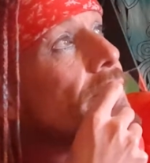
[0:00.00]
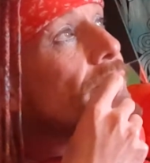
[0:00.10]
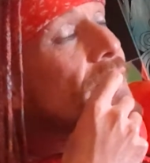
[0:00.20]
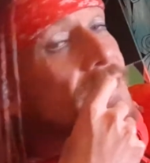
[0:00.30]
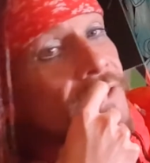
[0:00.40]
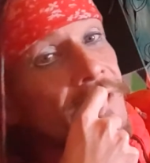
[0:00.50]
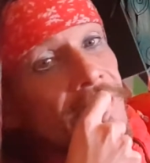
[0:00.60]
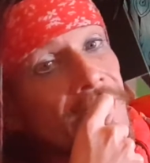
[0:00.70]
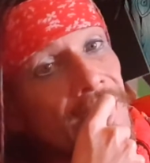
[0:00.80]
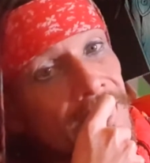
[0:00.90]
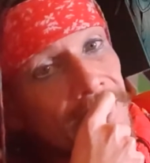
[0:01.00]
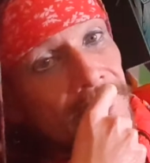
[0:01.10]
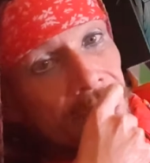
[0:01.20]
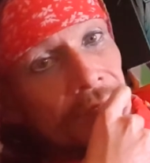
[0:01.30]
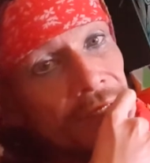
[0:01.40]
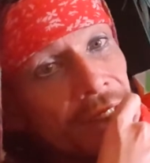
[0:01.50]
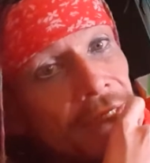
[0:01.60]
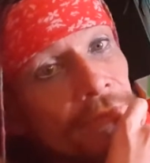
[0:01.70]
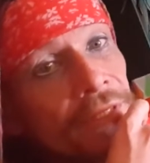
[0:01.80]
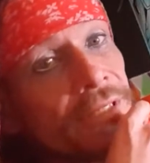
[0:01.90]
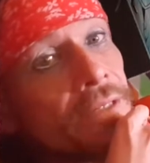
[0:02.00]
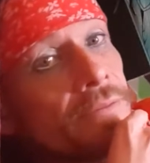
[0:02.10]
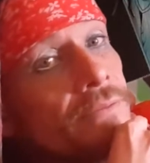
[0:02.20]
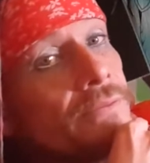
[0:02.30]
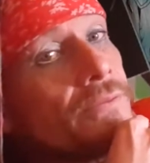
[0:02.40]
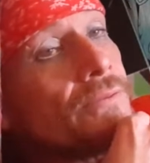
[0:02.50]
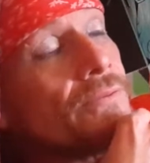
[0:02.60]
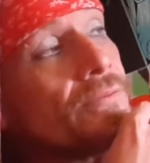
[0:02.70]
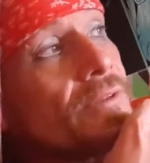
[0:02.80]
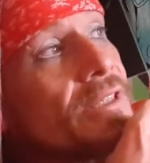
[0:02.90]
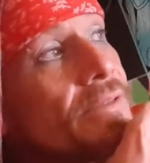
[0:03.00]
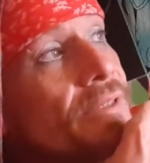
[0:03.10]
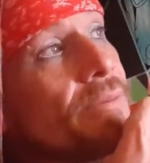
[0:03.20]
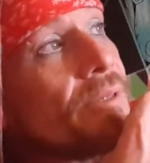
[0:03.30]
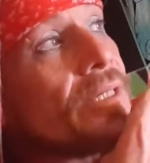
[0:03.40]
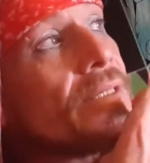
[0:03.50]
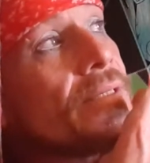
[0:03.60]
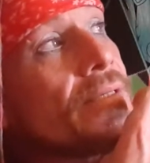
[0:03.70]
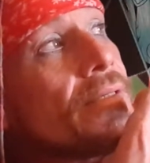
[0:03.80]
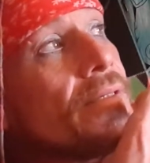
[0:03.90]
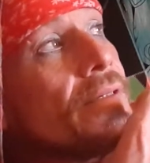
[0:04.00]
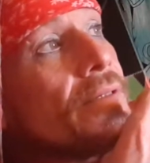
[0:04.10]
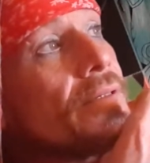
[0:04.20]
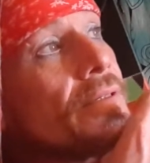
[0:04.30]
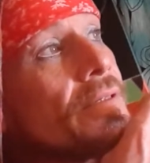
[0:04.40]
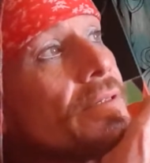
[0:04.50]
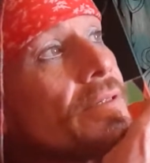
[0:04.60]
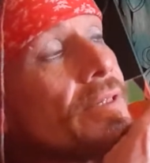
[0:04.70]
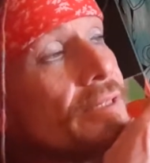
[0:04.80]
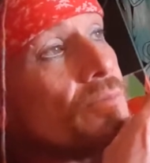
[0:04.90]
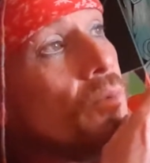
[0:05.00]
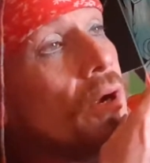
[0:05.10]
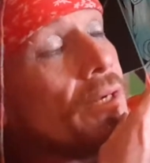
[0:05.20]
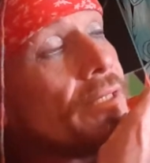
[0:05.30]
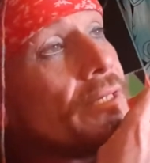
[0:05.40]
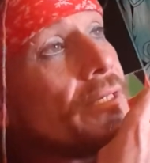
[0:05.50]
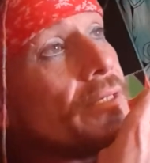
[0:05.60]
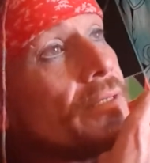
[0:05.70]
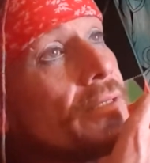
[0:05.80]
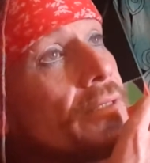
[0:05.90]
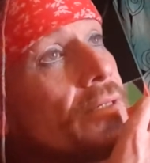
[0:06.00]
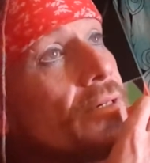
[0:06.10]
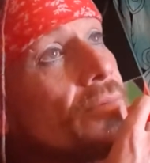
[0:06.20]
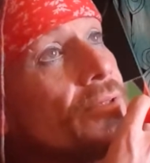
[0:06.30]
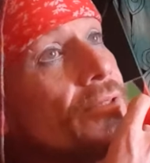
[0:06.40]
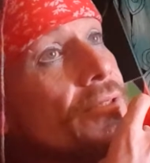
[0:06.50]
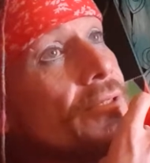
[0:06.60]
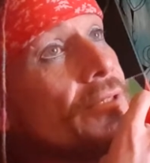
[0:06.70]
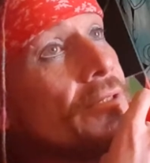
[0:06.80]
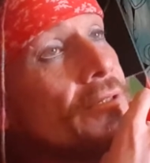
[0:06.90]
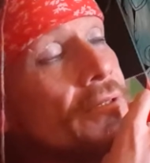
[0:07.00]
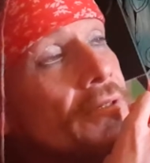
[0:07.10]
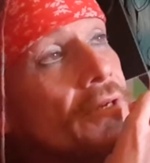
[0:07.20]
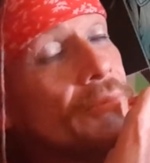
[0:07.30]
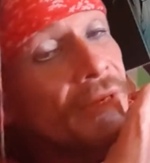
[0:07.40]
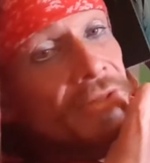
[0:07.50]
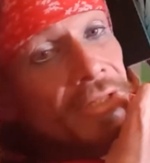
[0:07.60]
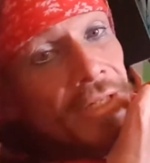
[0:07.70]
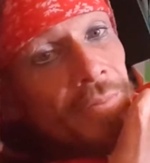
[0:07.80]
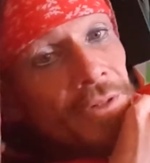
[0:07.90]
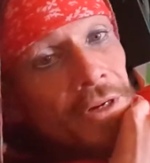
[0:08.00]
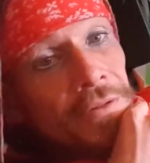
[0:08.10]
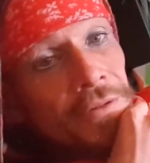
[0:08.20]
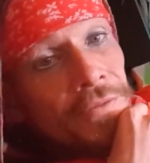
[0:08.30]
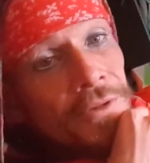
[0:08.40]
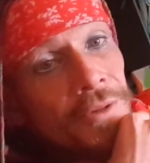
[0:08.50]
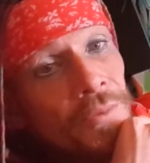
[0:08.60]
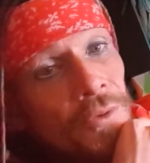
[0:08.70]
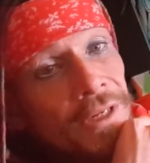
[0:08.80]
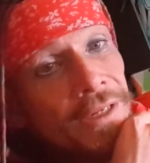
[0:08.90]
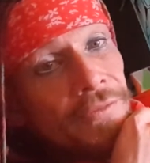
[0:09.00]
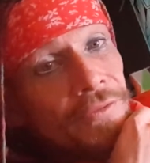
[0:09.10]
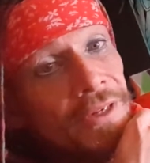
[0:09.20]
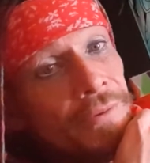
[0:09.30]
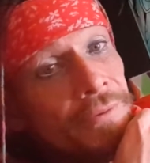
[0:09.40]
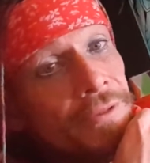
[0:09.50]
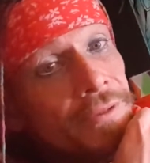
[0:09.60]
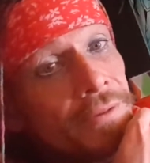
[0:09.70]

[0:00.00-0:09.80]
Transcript: means I need to to delete myself. That's how deep it is. That's why I was about to take my clothes off and go walking in fields.